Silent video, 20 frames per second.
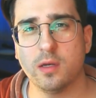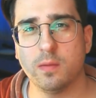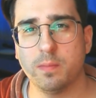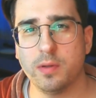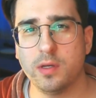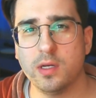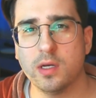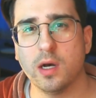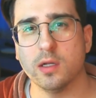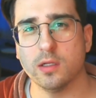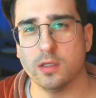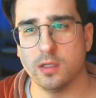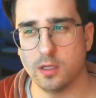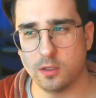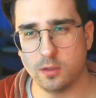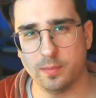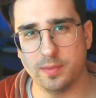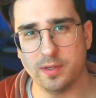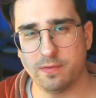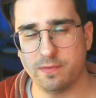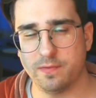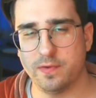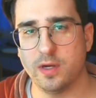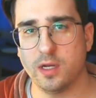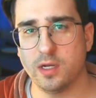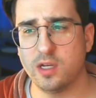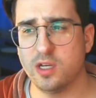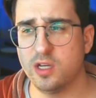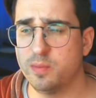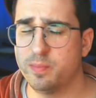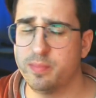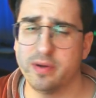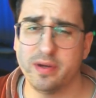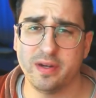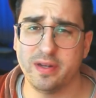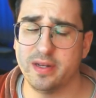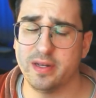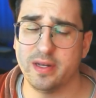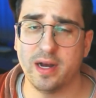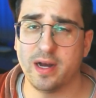can be a little bit finicky,
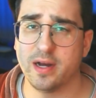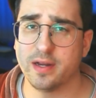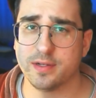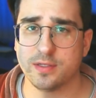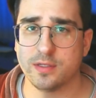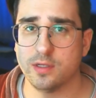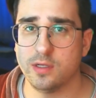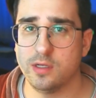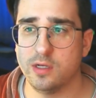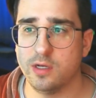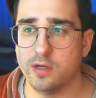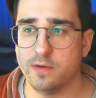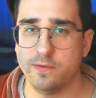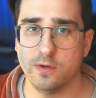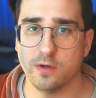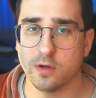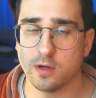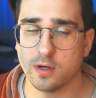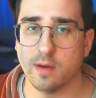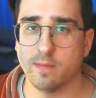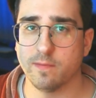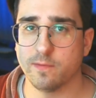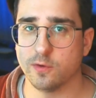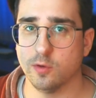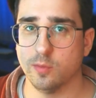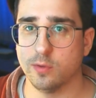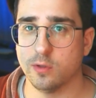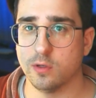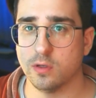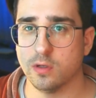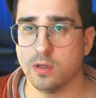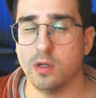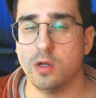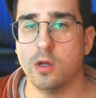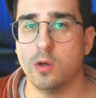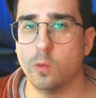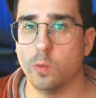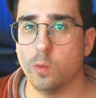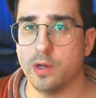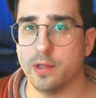but honestly, if you're
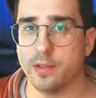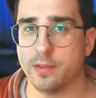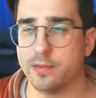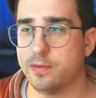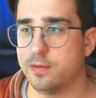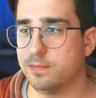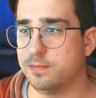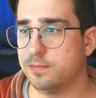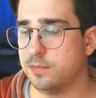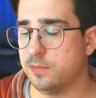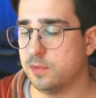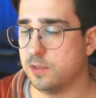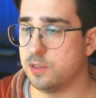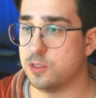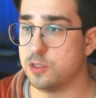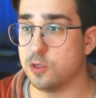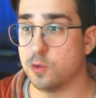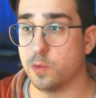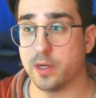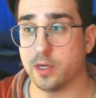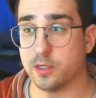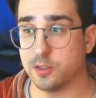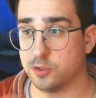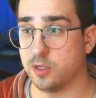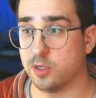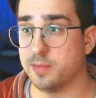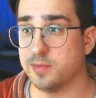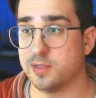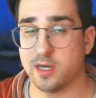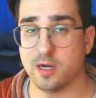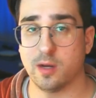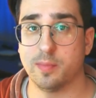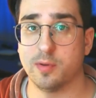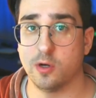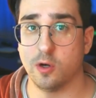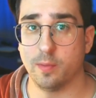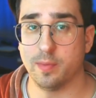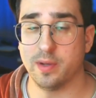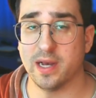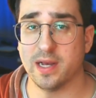comfortable with doing a stream
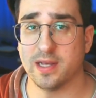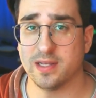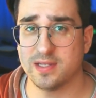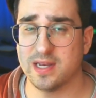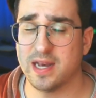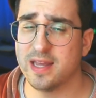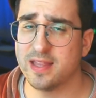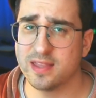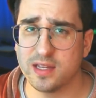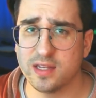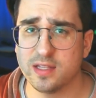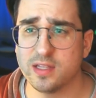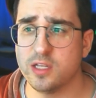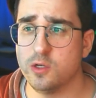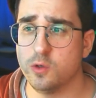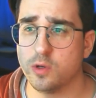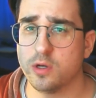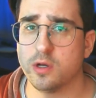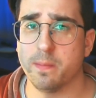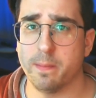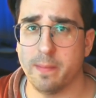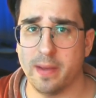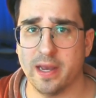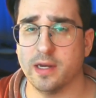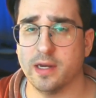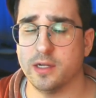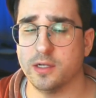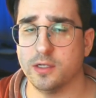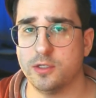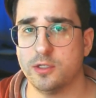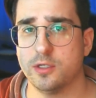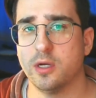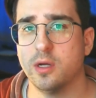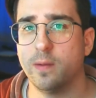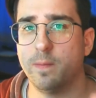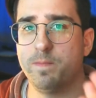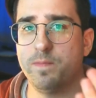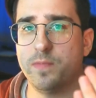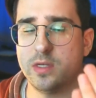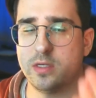setup in OBS, I think that you could
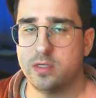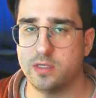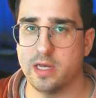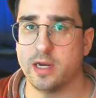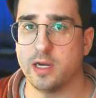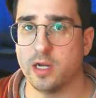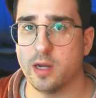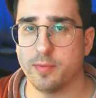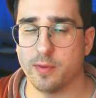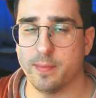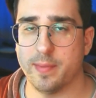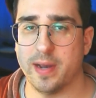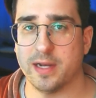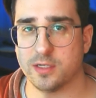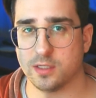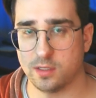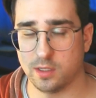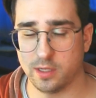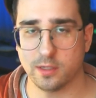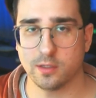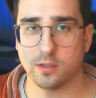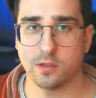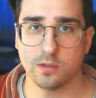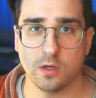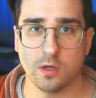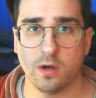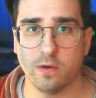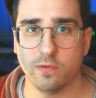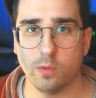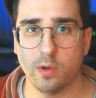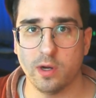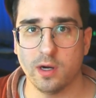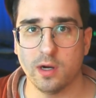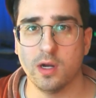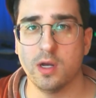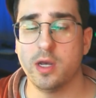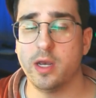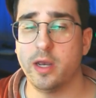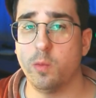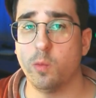manage setting up the Magic Lantern
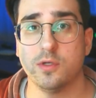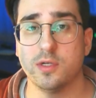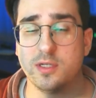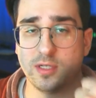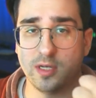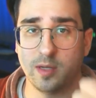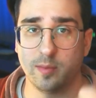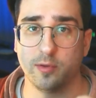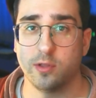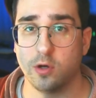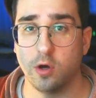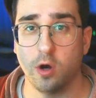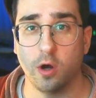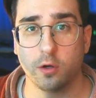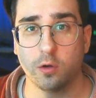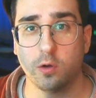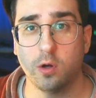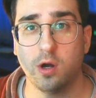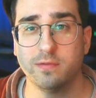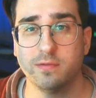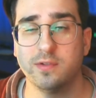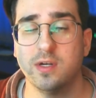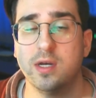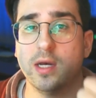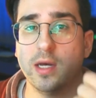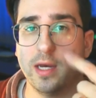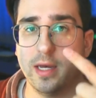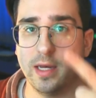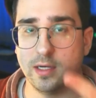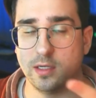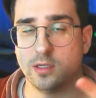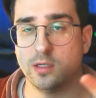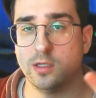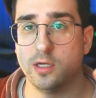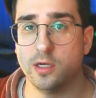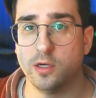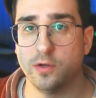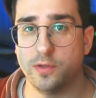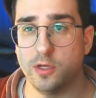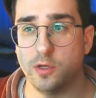software. And once you disable the auto off
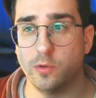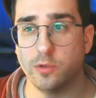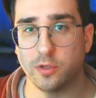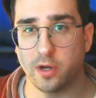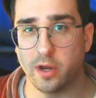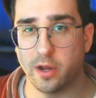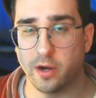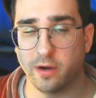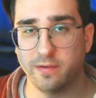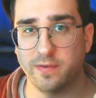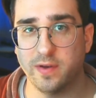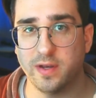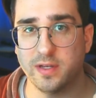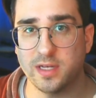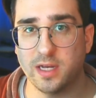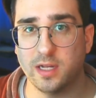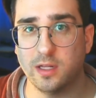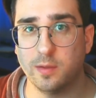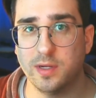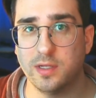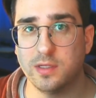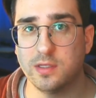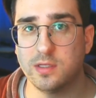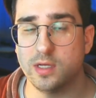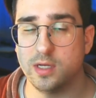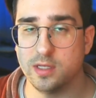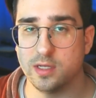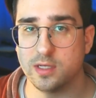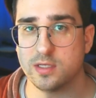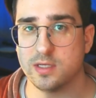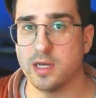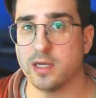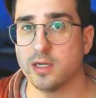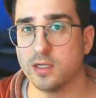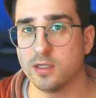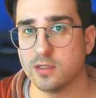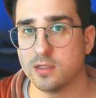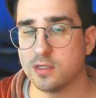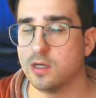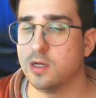and clear the user interface elements in the
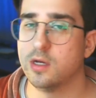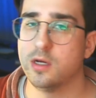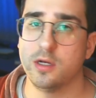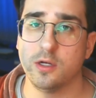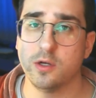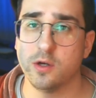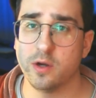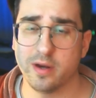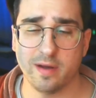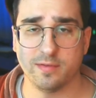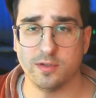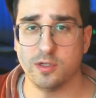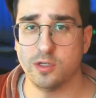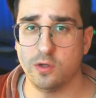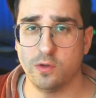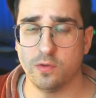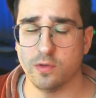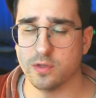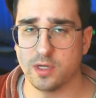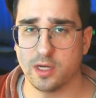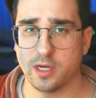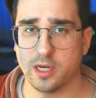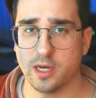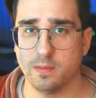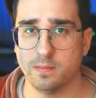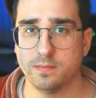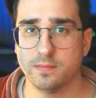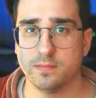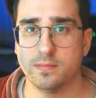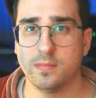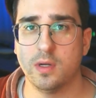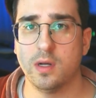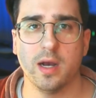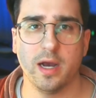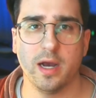settings, you don't have to do those again.